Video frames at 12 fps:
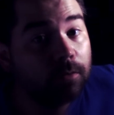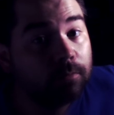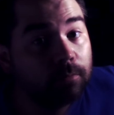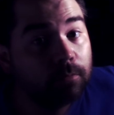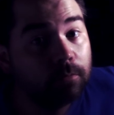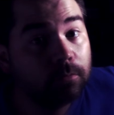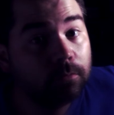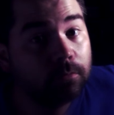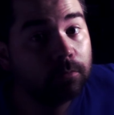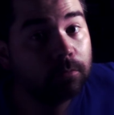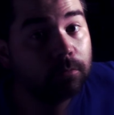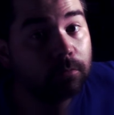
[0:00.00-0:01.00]

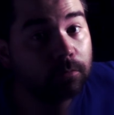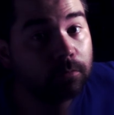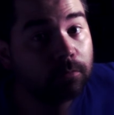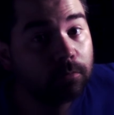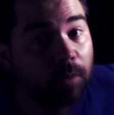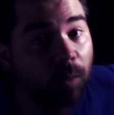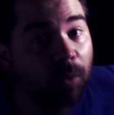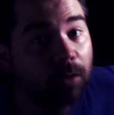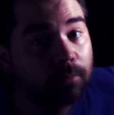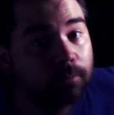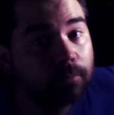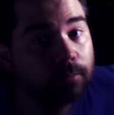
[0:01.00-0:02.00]
Hmm, come
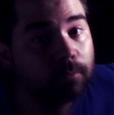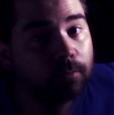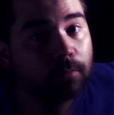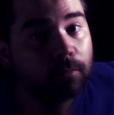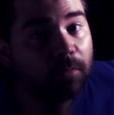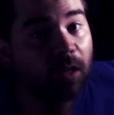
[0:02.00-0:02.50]
on.